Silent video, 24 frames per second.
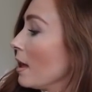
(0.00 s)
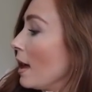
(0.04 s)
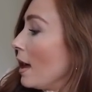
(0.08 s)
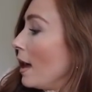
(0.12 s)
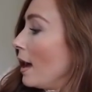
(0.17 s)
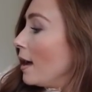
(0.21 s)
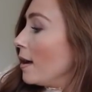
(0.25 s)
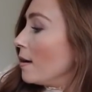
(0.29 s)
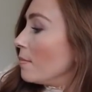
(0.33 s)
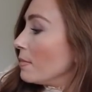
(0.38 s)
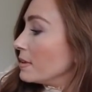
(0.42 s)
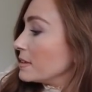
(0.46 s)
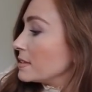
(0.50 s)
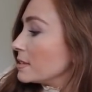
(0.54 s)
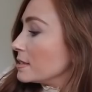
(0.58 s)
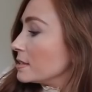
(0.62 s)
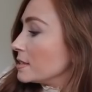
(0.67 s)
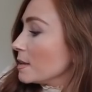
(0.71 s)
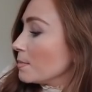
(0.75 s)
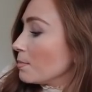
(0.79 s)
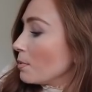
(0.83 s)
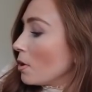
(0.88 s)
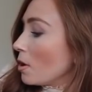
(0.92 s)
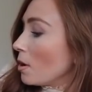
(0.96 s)

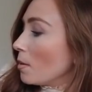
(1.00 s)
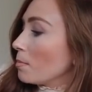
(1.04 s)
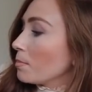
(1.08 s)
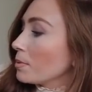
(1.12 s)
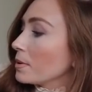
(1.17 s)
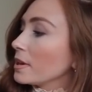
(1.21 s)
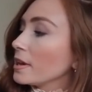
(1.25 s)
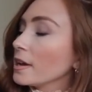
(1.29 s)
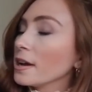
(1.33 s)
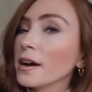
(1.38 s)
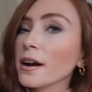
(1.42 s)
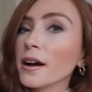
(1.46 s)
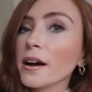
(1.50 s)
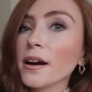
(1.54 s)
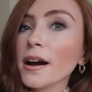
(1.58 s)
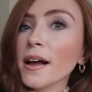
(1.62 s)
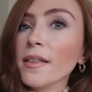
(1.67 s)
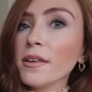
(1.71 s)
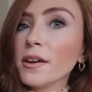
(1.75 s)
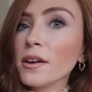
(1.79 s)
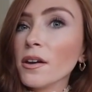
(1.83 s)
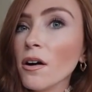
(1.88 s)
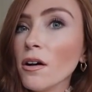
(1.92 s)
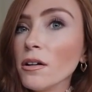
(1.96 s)
up here,
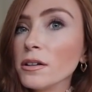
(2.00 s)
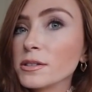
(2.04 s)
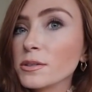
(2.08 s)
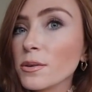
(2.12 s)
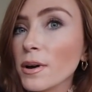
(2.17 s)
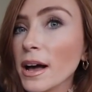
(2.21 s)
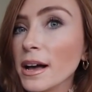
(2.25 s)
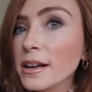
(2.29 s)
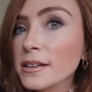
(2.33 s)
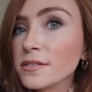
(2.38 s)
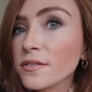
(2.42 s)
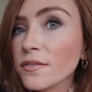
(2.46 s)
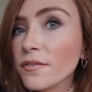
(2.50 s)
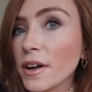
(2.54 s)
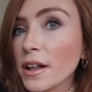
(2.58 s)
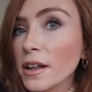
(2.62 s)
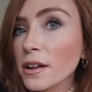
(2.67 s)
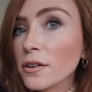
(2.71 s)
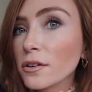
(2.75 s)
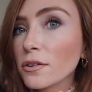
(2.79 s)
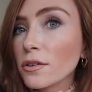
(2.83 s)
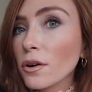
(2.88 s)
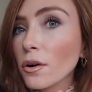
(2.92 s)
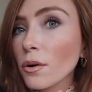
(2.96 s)
and then it also has
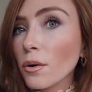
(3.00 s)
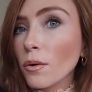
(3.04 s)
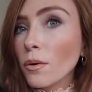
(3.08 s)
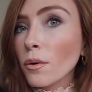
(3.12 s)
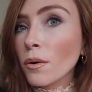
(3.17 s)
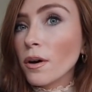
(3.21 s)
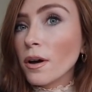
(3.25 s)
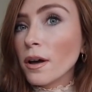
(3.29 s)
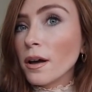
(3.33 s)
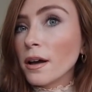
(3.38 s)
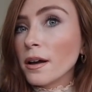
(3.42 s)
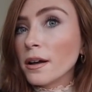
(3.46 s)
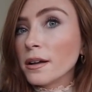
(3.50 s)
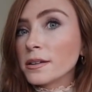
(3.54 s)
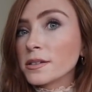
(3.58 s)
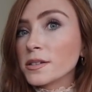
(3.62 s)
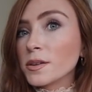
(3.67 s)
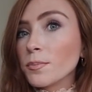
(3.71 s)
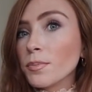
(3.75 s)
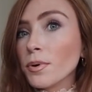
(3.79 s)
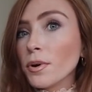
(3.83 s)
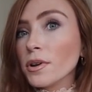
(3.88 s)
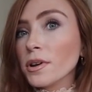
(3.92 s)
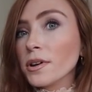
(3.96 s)
Velcro
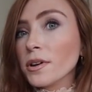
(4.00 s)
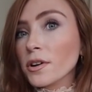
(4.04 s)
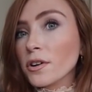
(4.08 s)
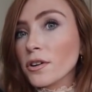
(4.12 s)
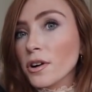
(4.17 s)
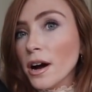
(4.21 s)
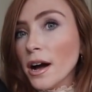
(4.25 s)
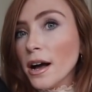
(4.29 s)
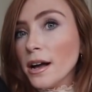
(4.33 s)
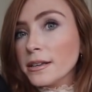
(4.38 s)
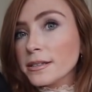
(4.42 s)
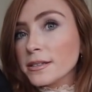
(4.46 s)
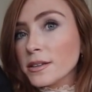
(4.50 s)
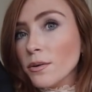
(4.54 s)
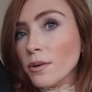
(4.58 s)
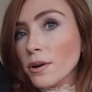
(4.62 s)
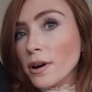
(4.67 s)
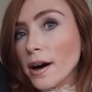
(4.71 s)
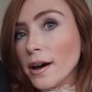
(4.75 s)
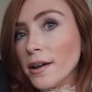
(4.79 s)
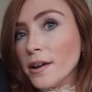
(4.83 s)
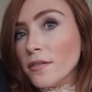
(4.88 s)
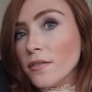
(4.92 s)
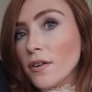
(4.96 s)
to pull it across, so
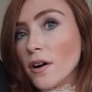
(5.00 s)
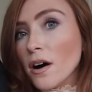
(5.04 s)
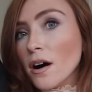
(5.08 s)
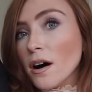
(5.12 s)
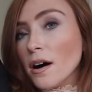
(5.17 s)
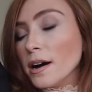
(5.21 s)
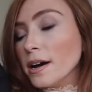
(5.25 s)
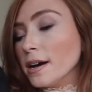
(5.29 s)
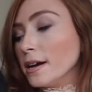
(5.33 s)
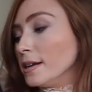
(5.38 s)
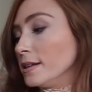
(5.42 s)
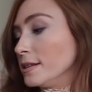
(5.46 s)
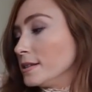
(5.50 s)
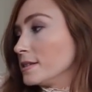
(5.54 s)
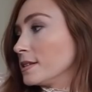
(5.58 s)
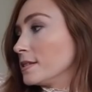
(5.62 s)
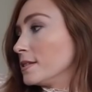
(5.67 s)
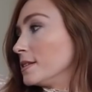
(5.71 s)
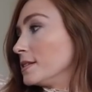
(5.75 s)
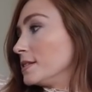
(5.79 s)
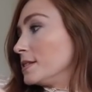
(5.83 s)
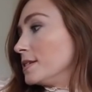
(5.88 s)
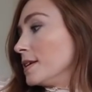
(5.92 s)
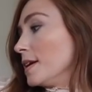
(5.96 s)
it kind of hides
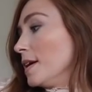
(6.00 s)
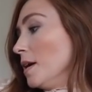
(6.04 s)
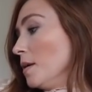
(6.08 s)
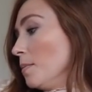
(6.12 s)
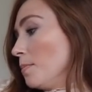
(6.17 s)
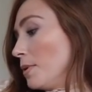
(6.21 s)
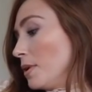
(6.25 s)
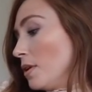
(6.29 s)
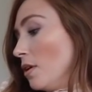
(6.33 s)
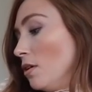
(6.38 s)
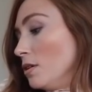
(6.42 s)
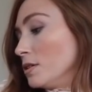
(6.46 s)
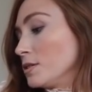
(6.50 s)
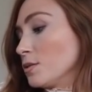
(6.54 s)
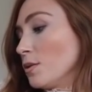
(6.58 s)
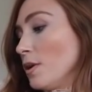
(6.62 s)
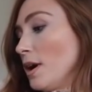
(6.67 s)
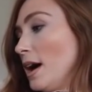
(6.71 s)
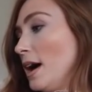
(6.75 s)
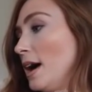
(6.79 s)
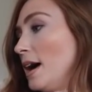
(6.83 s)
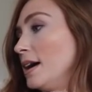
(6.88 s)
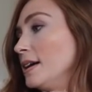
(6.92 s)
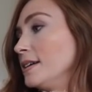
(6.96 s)
the zip. It also
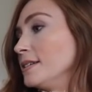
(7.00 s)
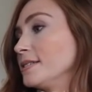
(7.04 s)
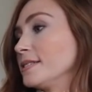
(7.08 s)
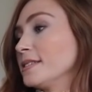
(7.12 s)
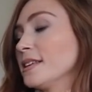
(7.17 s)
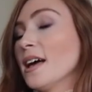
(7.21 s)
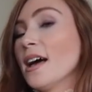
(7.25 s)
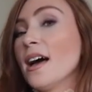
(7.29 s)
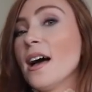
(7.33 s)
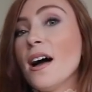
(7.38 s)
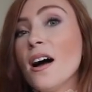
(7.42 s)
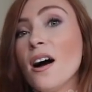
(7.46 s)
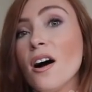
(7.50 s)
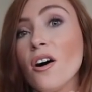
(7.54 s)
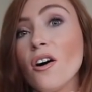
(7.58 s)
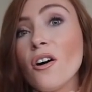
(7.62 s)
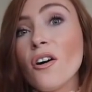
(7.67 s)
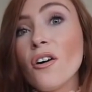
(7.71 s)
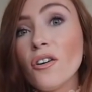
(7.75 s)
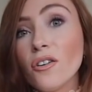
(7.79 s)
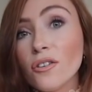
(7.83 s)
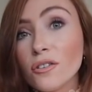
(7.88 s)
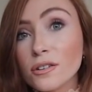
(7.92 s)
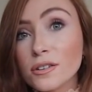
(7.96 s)
has a
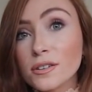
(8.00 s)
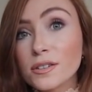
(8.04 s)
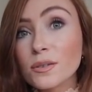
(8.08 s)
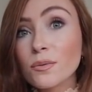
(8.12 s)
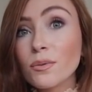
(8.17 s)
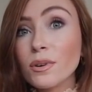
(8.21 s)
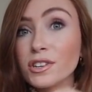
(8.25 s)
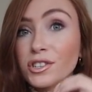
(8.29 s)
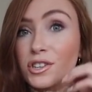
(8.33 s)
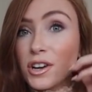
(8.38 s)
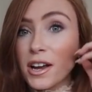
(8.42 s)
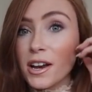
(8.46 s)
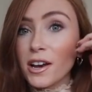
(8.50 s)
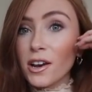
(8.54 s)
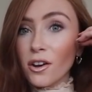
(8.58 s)
hood, which I